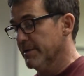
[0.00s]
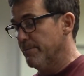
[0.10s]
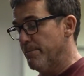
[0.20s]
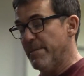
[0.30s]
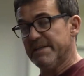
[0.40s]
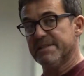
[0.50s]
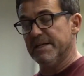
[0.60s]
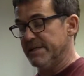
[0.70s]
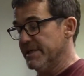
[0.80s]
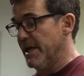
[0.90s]
mess
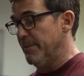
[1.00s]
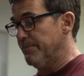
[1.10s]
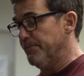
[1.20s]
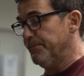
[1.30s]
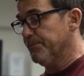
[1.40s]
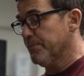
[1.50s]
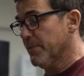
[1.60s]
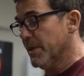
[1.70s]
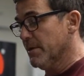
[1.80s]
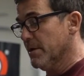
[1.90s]
things up.
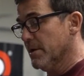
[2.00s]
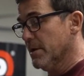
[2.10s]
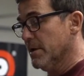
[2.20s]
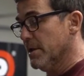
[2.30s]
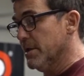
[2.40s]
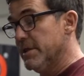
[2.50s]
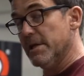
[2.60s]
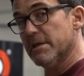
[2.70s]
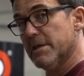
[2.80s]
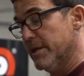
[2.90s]
The
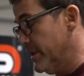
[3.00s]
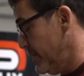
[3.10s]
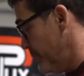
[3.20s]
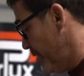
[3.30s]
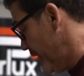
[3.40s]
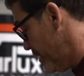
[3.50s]
other thing that you may